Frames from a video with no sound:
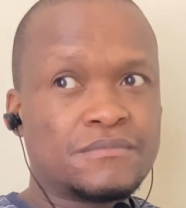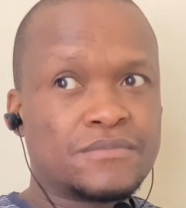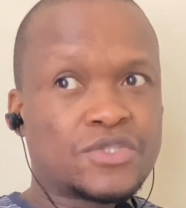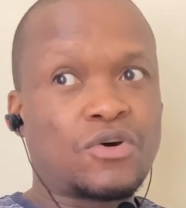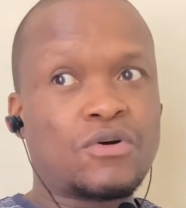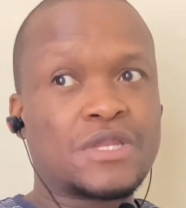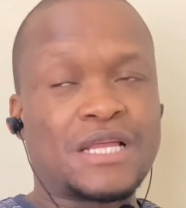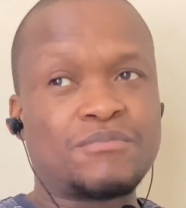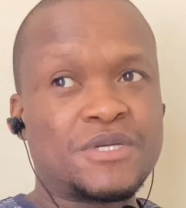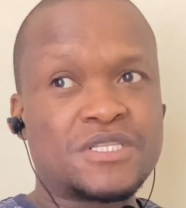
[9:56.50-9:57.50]
So
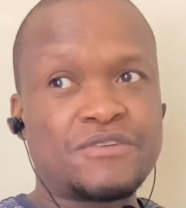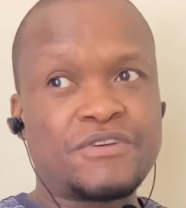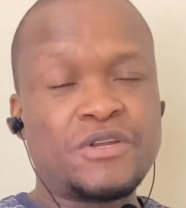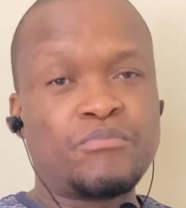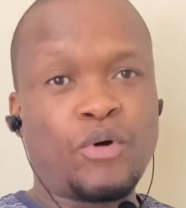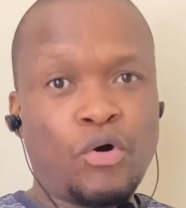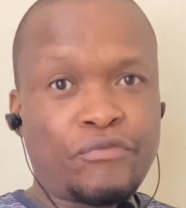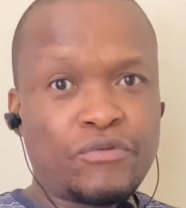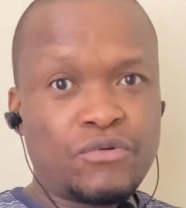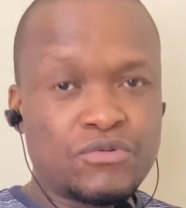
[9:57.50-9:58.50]
that means even
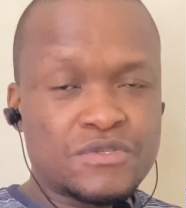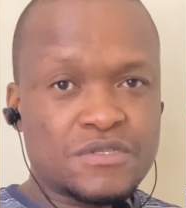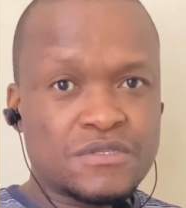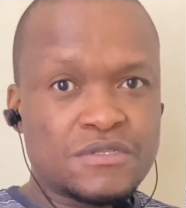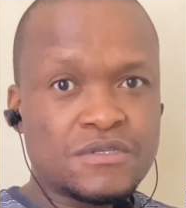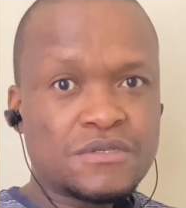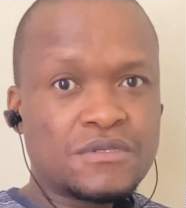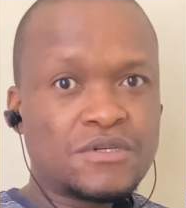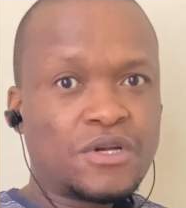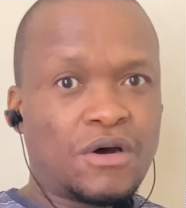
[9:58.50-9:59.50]
Mpofu's,
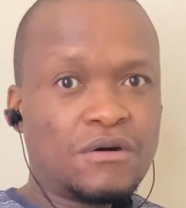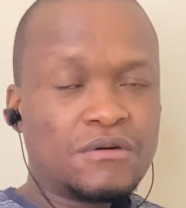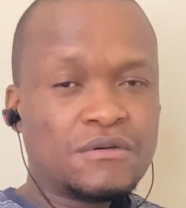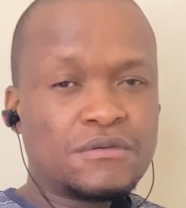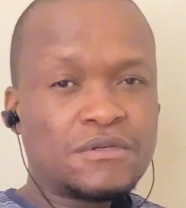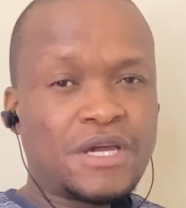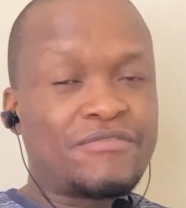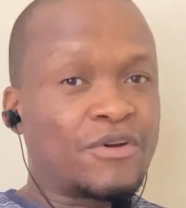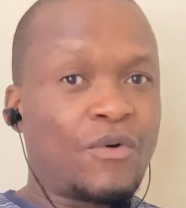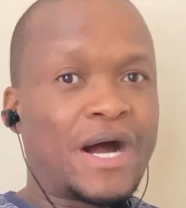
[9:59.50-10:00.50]
you know,
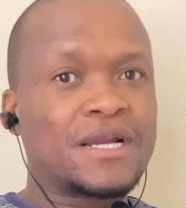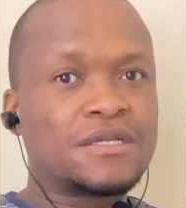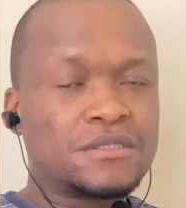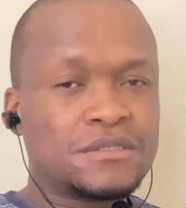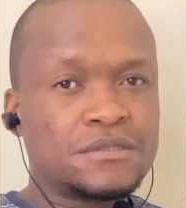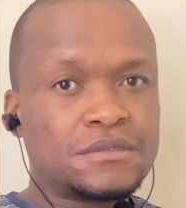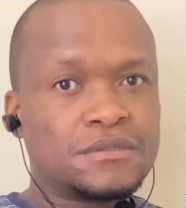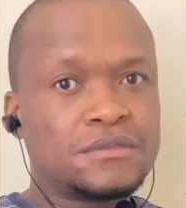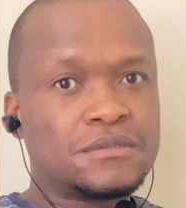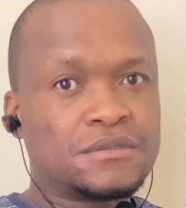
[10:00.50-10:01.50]
everyone.
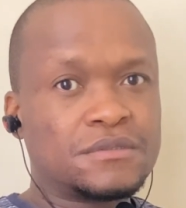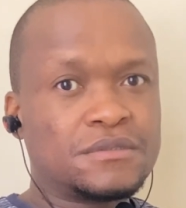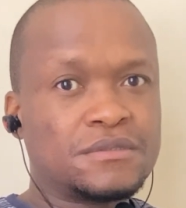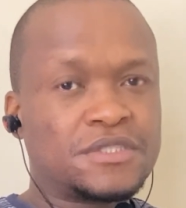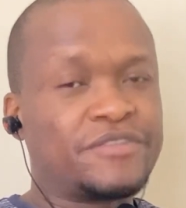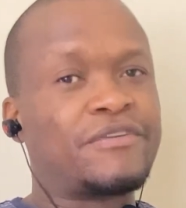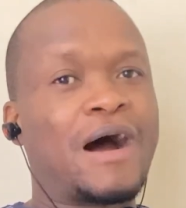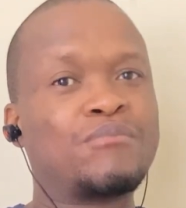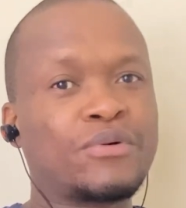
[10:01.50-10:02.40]
Chivambu